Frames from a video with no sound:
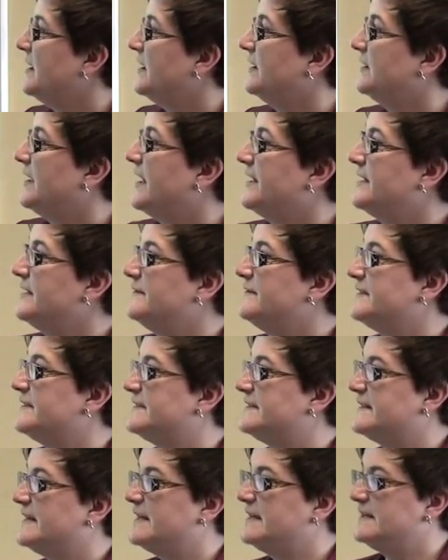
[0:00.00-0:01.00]
A lot of the
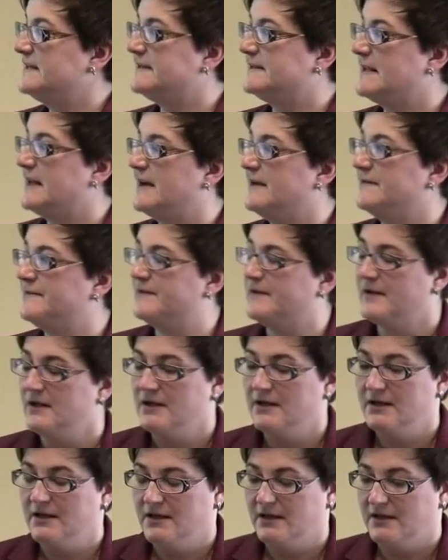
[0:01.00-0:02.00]
studies have
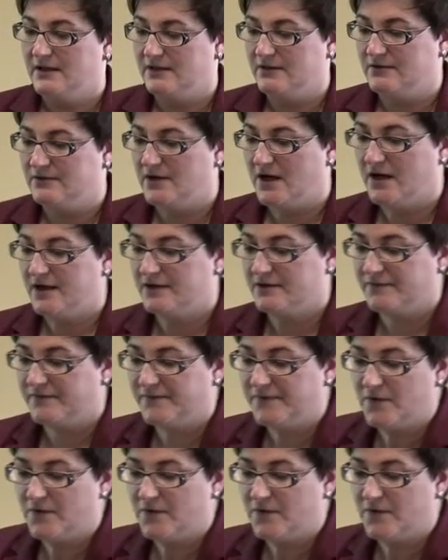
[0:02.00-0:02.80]
not